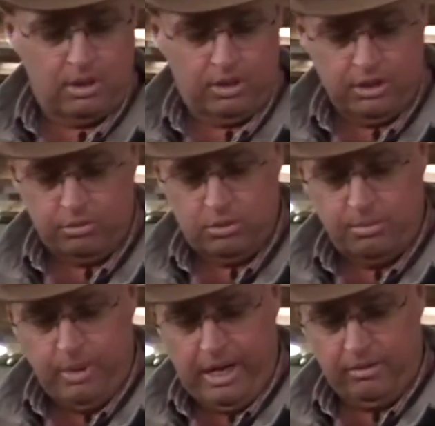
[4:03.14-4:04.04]
This one's
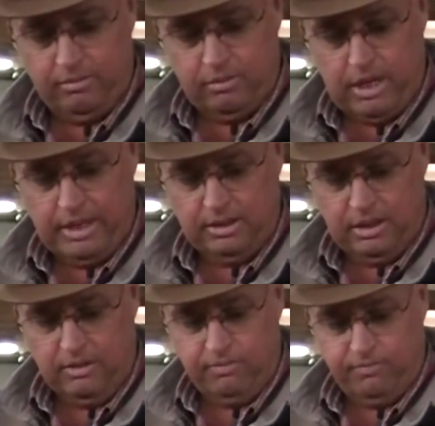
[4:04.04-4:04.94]
about, I'd
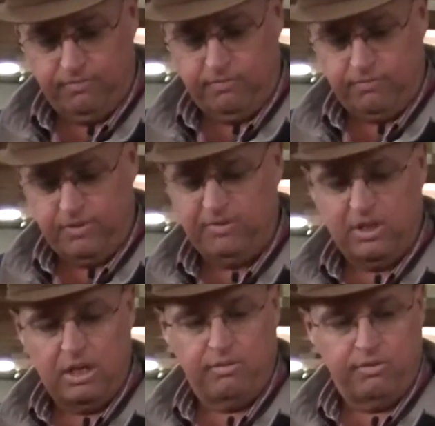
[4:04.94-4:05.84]
say,
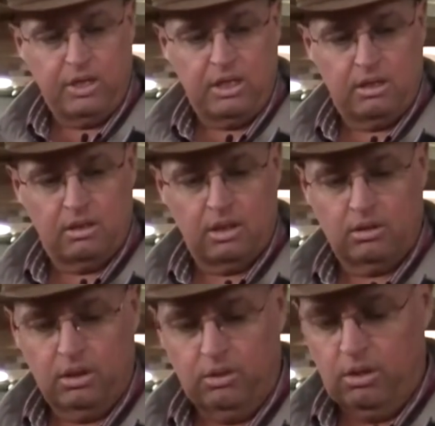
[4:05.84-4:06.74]
15 feet. It's
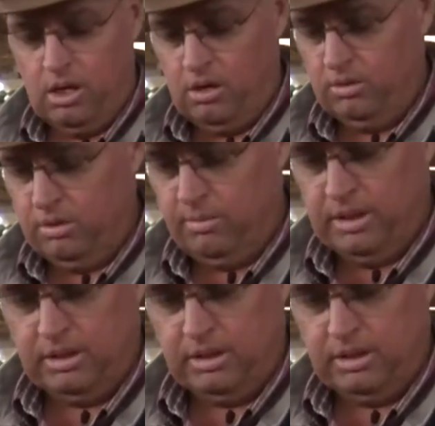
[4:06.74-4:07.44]
a little longer than my